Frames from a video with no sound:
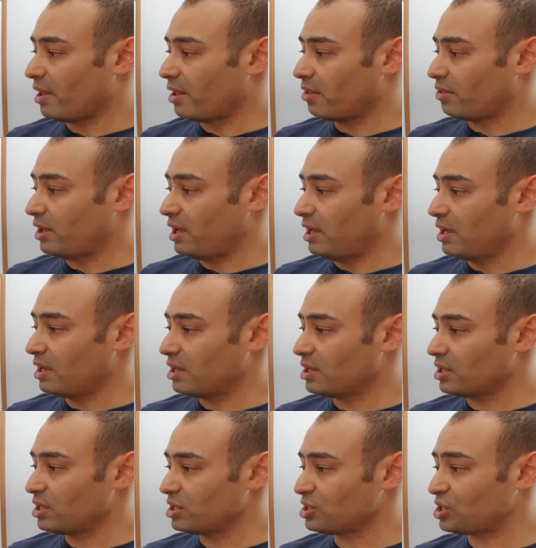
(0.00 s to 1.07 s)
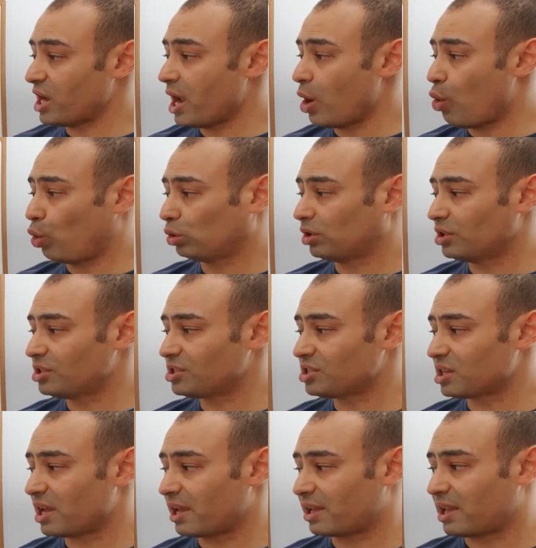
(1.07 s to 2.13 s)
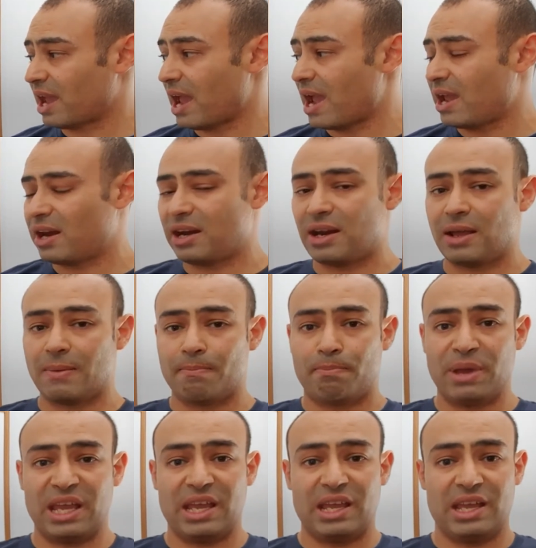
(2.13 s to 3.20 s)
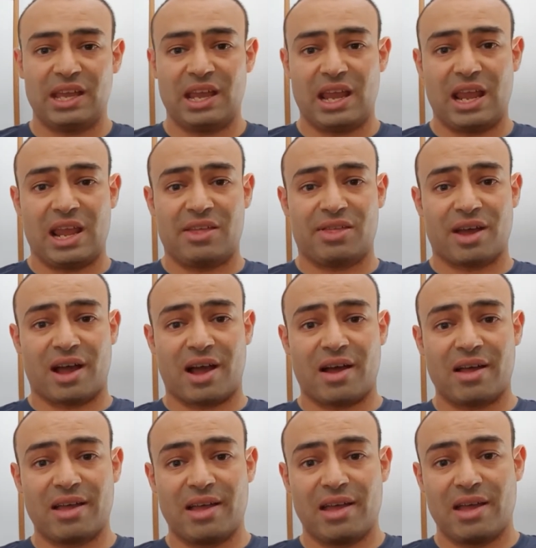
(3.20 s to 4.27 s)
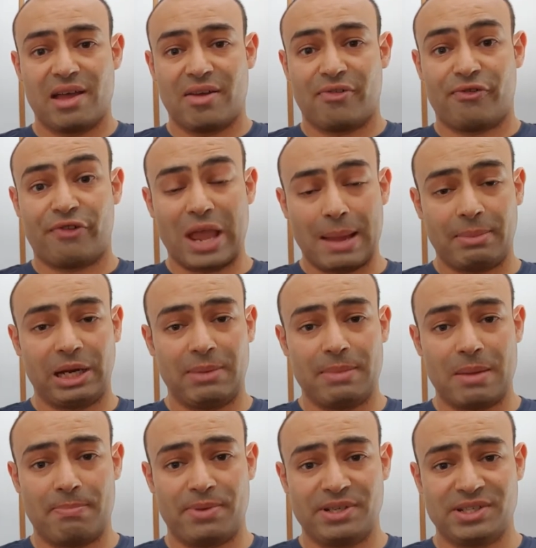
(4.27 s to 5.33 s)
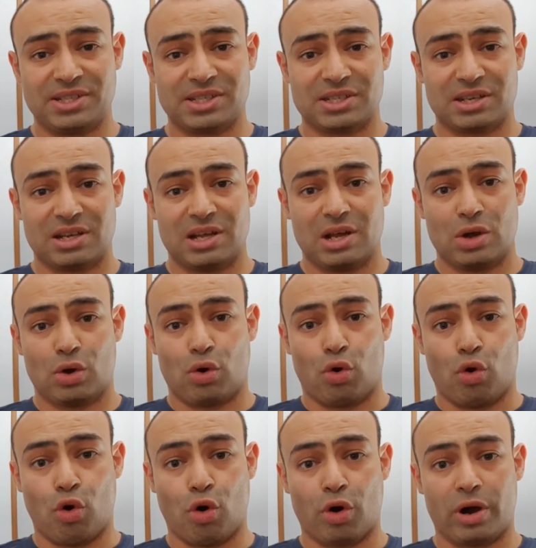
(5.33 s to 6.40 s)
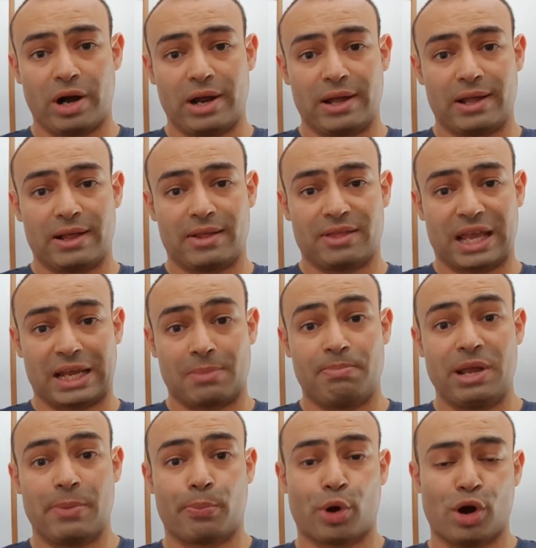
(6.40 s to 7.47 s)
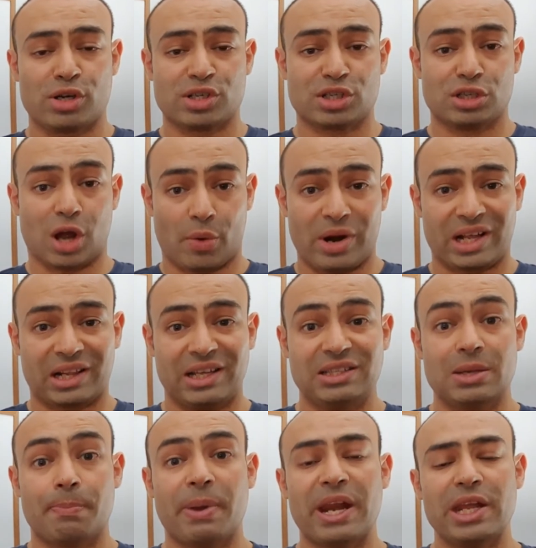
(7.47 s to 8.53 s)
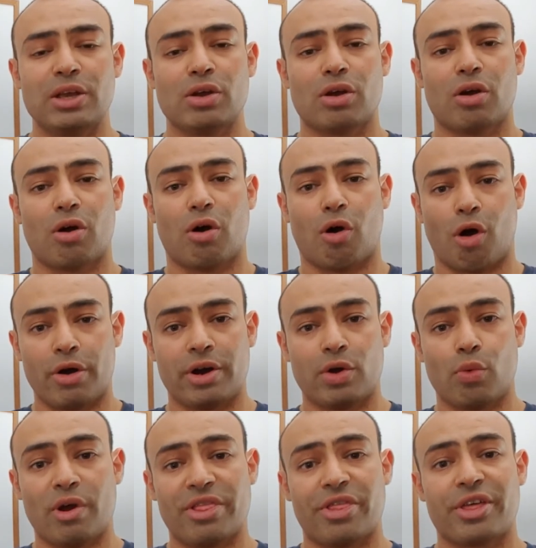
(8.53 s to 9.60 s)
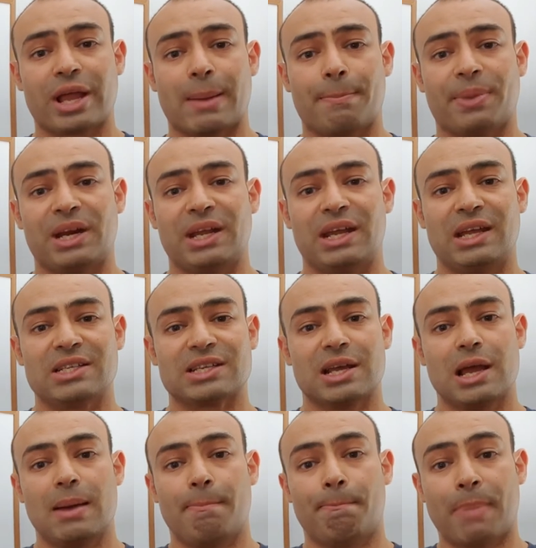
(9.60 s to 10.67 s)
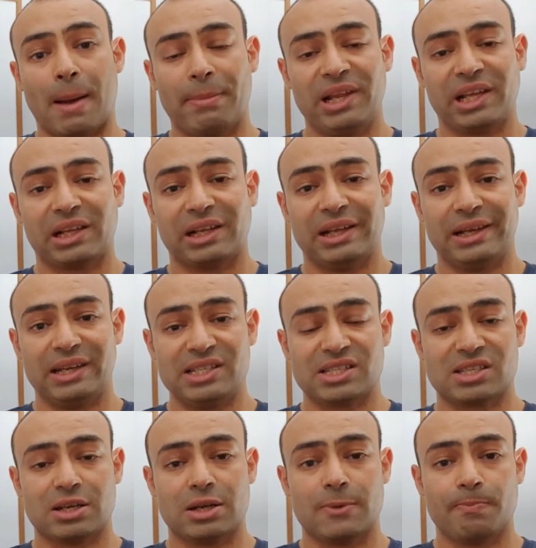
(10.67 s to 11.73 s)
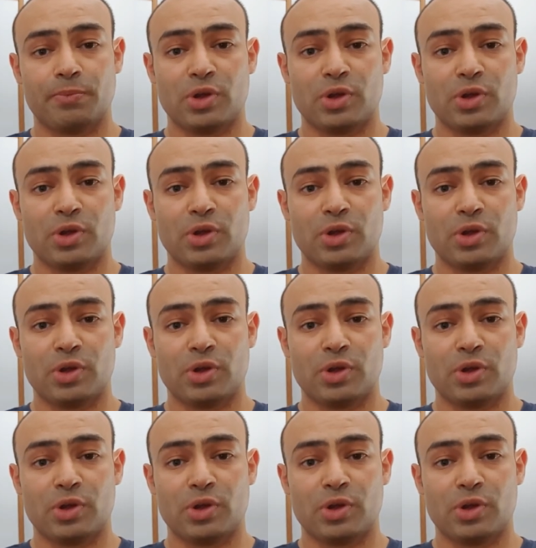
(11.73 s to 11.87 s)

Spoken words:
The shareholders can be either family members or they can be approached directly depending on whether the company is publicly listed